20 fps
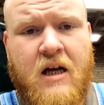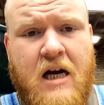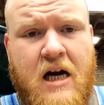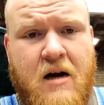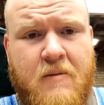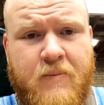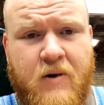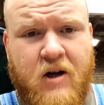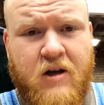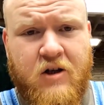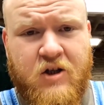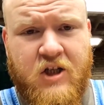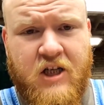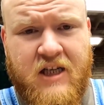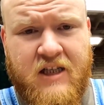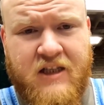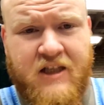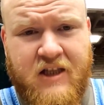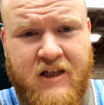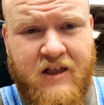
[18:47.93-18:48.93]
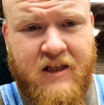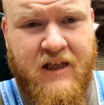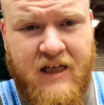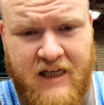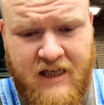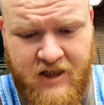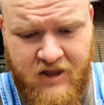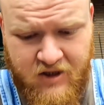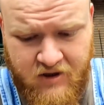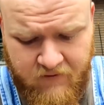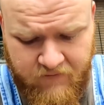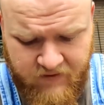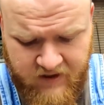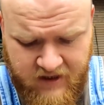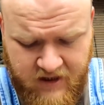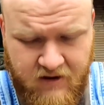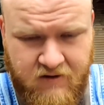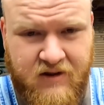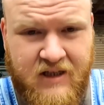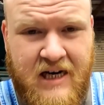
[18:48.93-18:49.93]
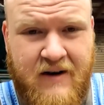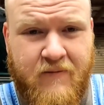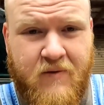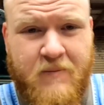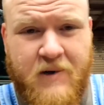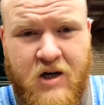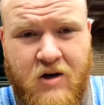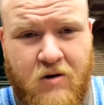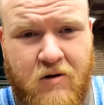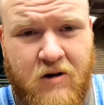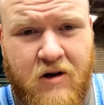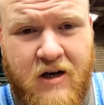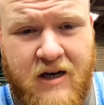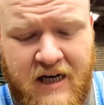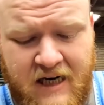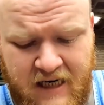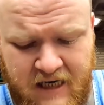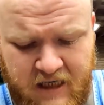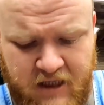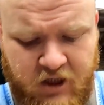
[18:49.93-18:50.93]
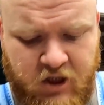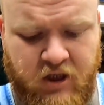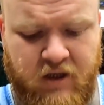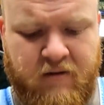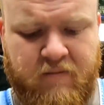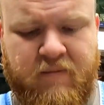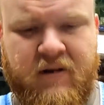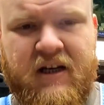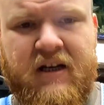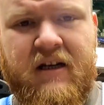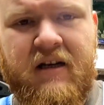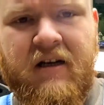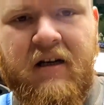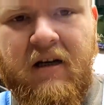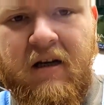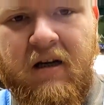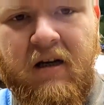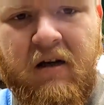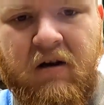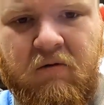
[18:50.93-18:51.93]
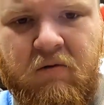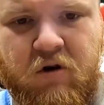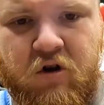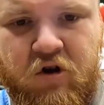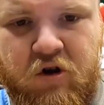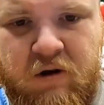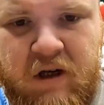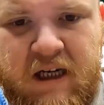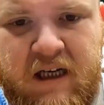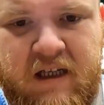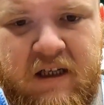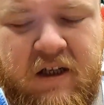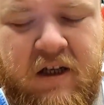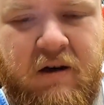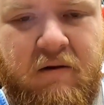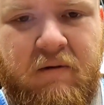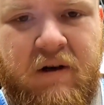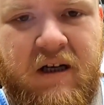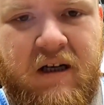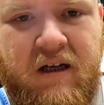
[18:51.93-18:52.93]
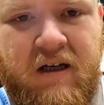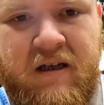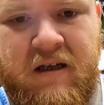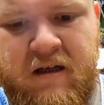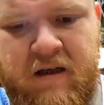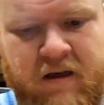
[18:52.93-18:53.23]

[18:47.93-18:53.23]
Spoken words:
I apologize that the last two videos haven't been a whole lot of action, but we're trying to